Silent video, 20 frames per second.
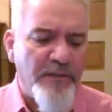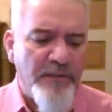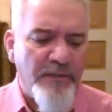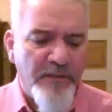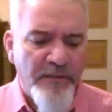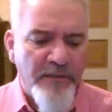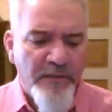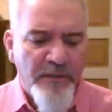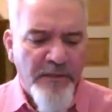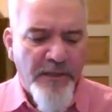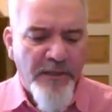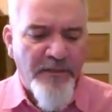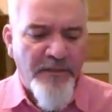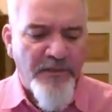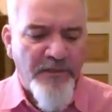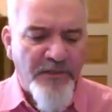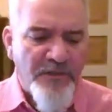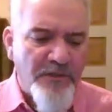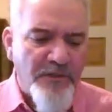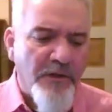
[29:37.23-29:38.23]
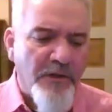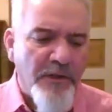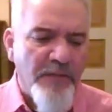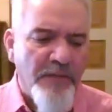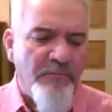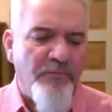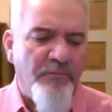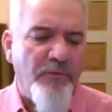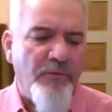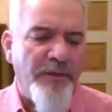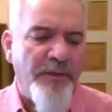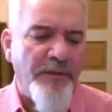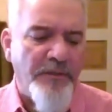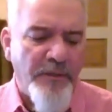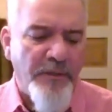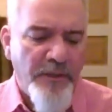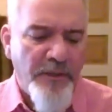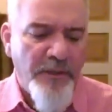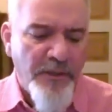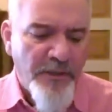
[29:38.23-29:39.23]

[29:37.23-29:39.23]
a starting point